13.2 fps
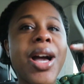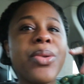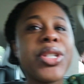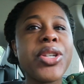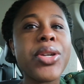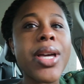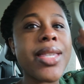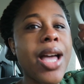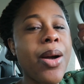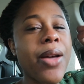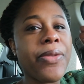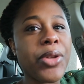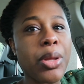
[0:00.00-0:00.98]
I'll tell you guys how
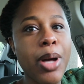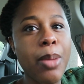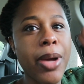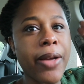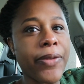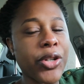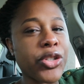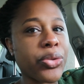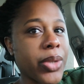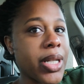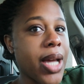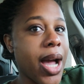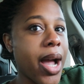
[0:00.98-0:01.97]
I feel about my first
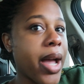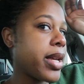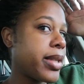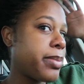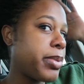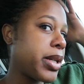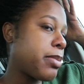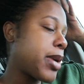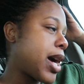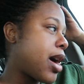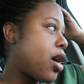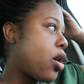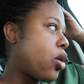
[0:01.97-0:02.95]
retie. It's been
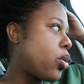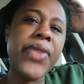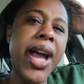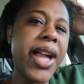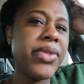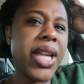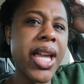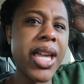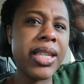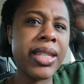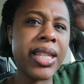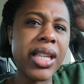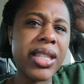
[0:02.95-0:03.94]
about 5
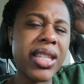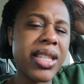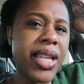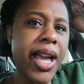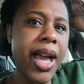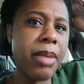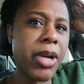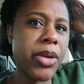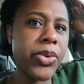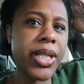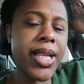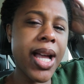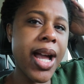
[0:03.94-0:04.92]
days since I had my
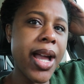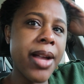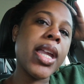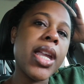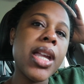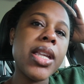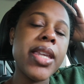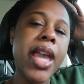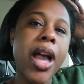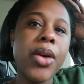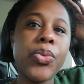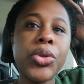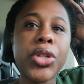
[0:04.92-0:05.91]
retie, and
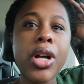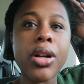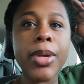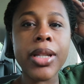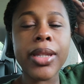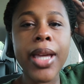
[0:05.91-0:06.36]
yeah, we'll talk about